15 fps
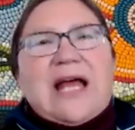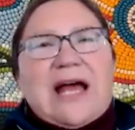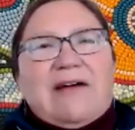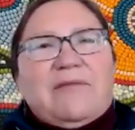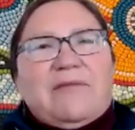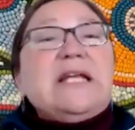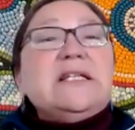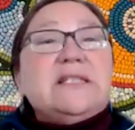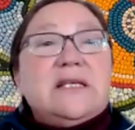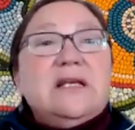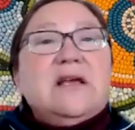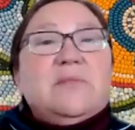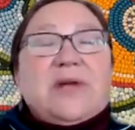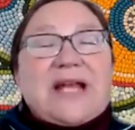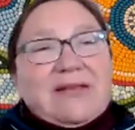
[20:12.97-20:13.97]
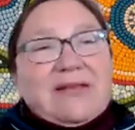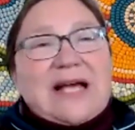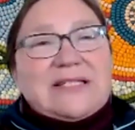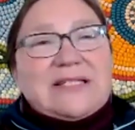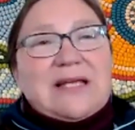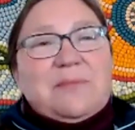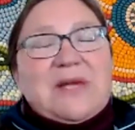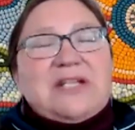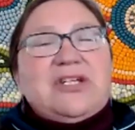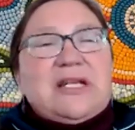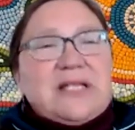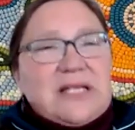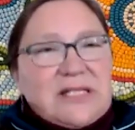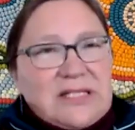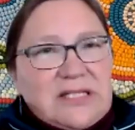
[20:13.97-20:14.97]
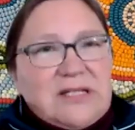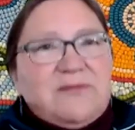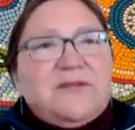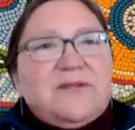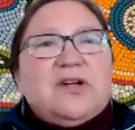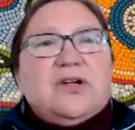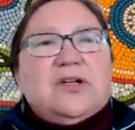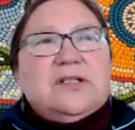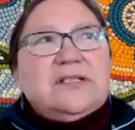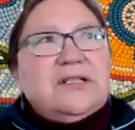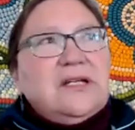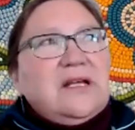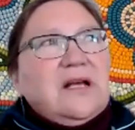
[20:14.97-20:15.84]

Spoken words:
But as I mentioned, it is difficult